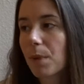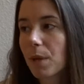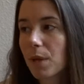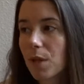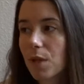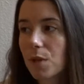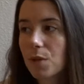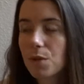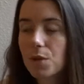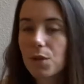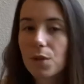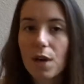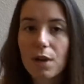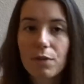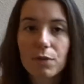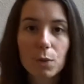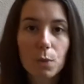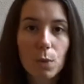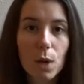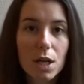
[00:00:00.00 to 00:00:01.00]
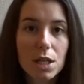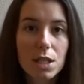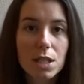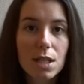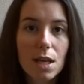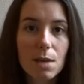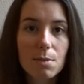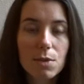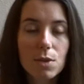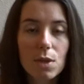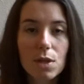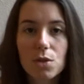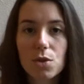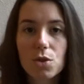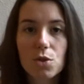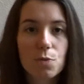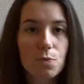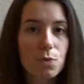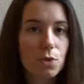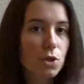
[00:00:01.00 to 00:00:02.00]
pillows you have to wash them, so I
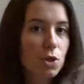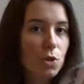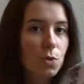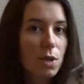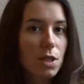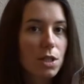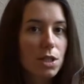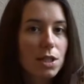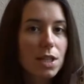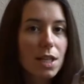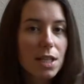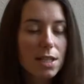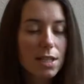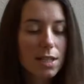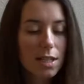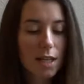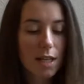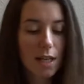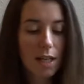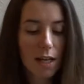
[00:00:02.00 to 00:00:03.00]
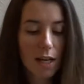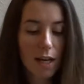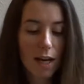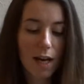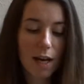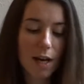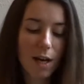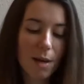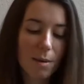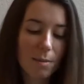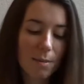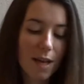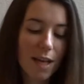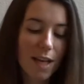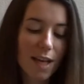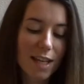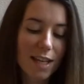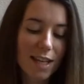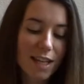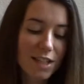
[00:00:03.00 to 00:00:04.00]
just wash this,
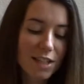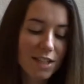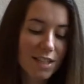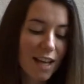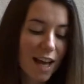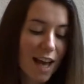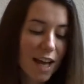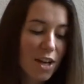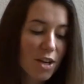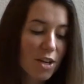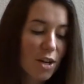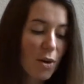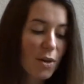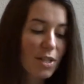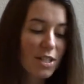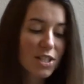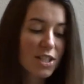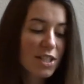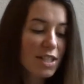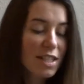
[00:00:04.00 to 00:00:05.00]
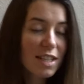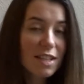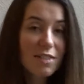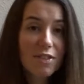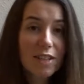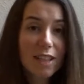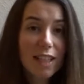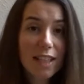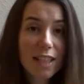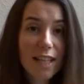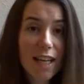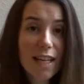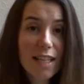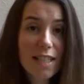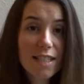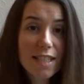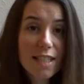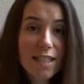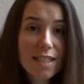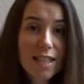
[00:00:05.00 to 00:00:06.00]
and I don't know, it's just a really
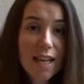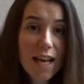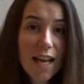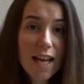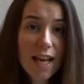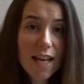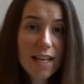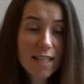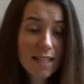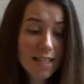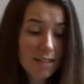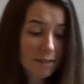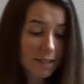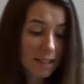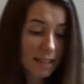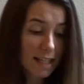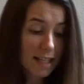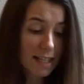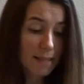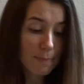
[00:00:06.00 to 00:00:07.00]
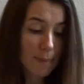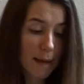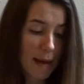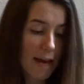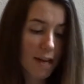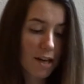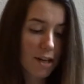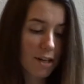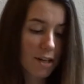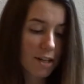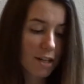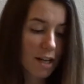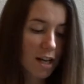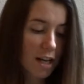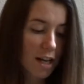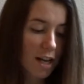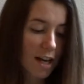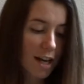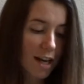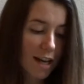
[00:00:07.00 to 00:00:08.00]
nice design. It's a really nice pattern.
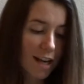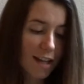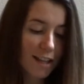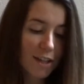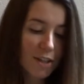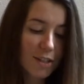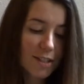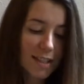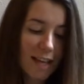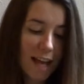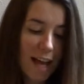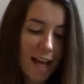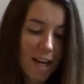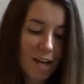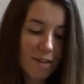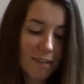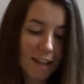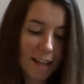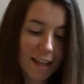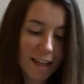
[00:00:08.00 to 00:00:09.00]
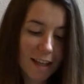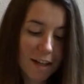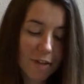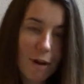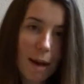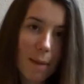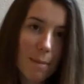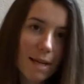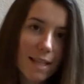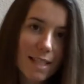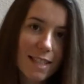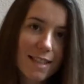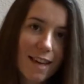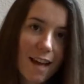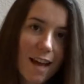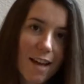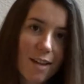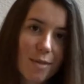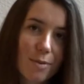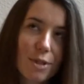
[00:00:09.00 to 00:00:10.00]
It looks kind of like grandma
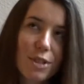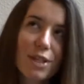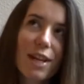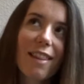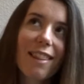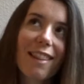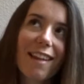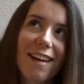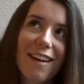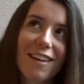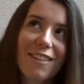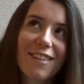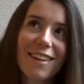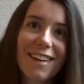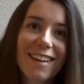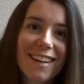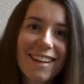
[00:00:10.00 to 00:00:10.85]
style, which I love.